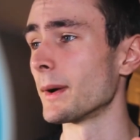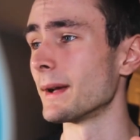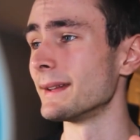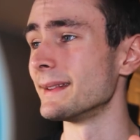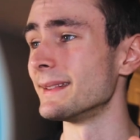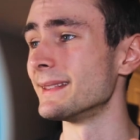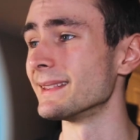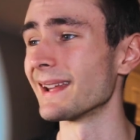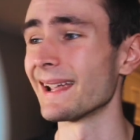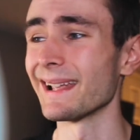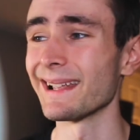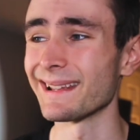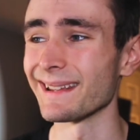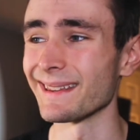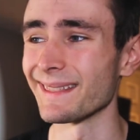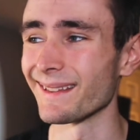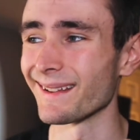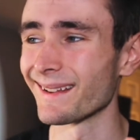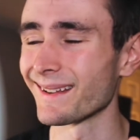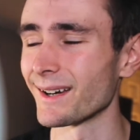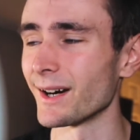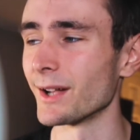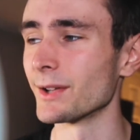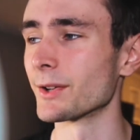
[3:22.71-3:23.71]
I like the
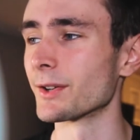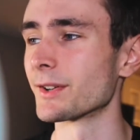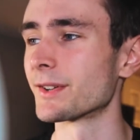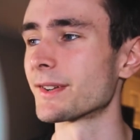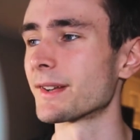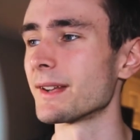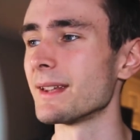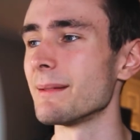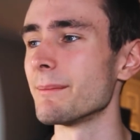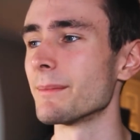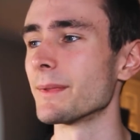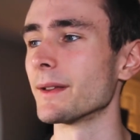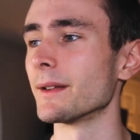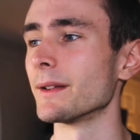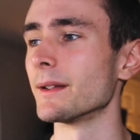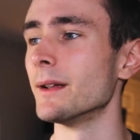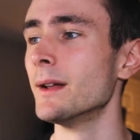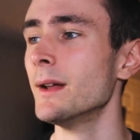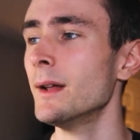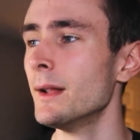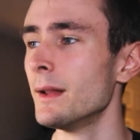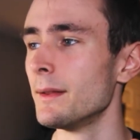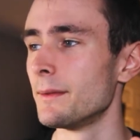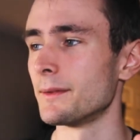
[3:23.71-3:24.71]
color scheme. The
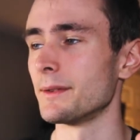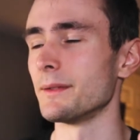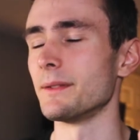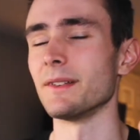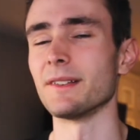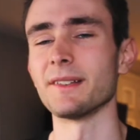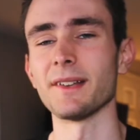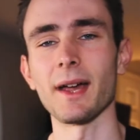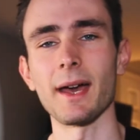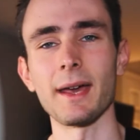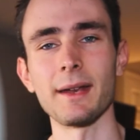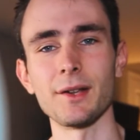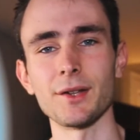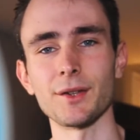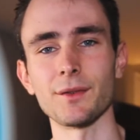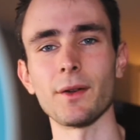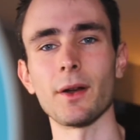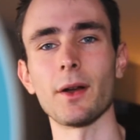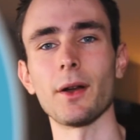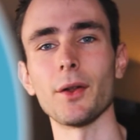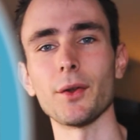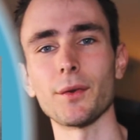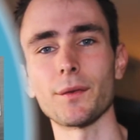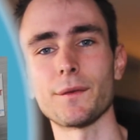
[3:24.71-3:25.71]
design is
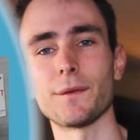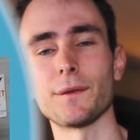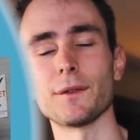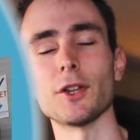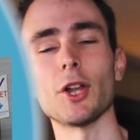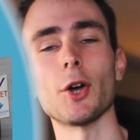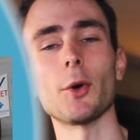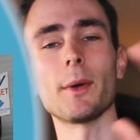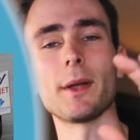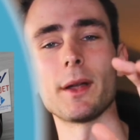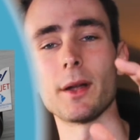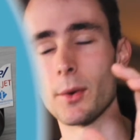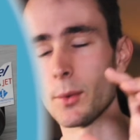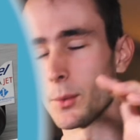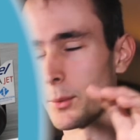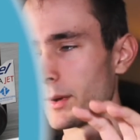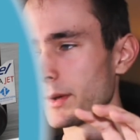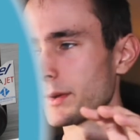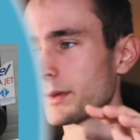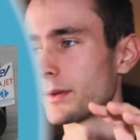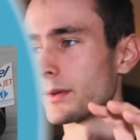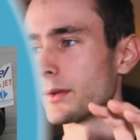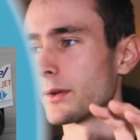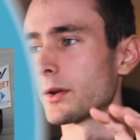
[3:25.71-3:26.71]
very flowing
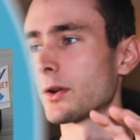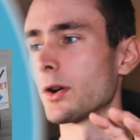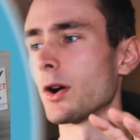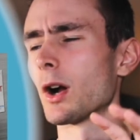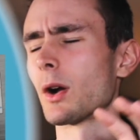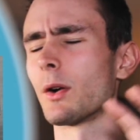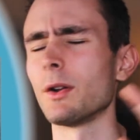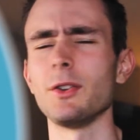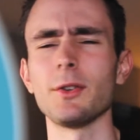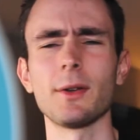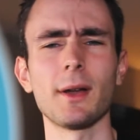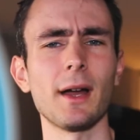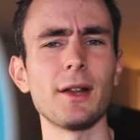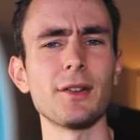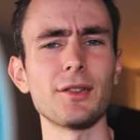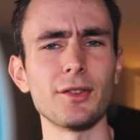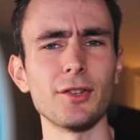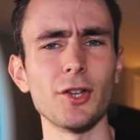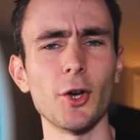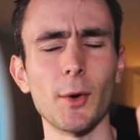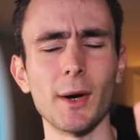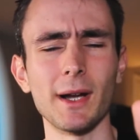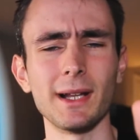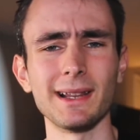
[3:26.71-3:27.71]
with the car, and you guys
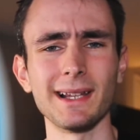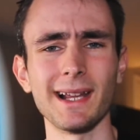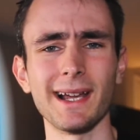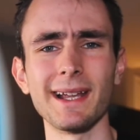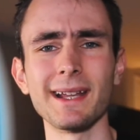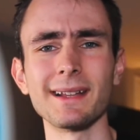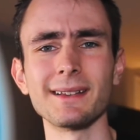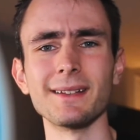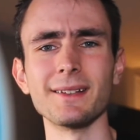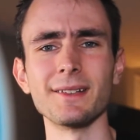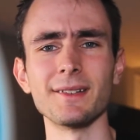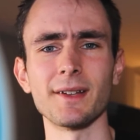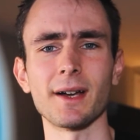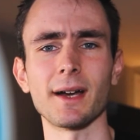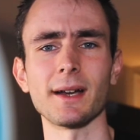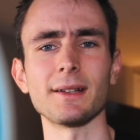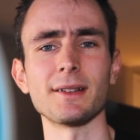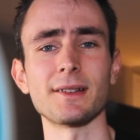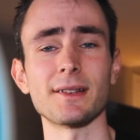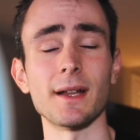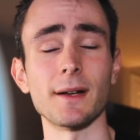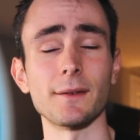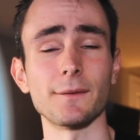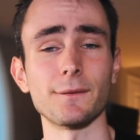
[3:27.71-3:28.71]
know I like
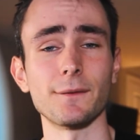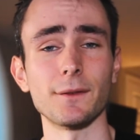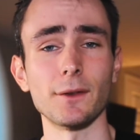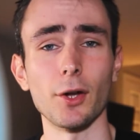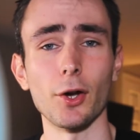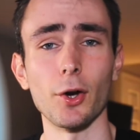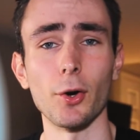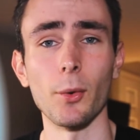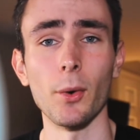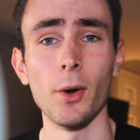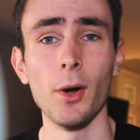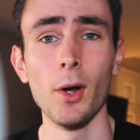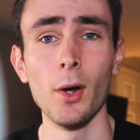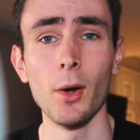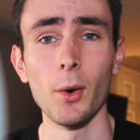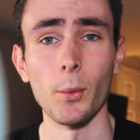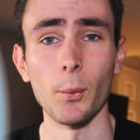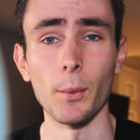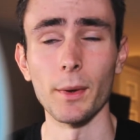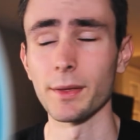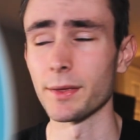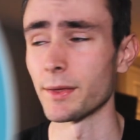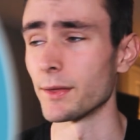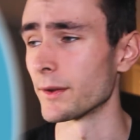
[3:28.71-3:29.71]
designs that flow
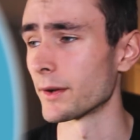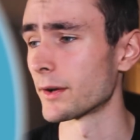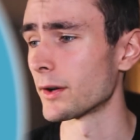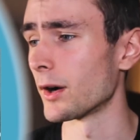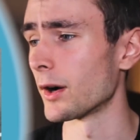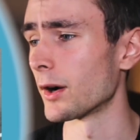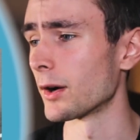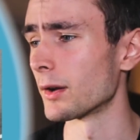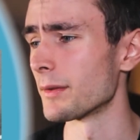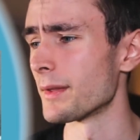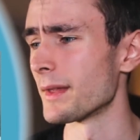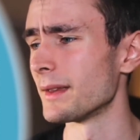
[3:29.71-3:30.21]
with the car.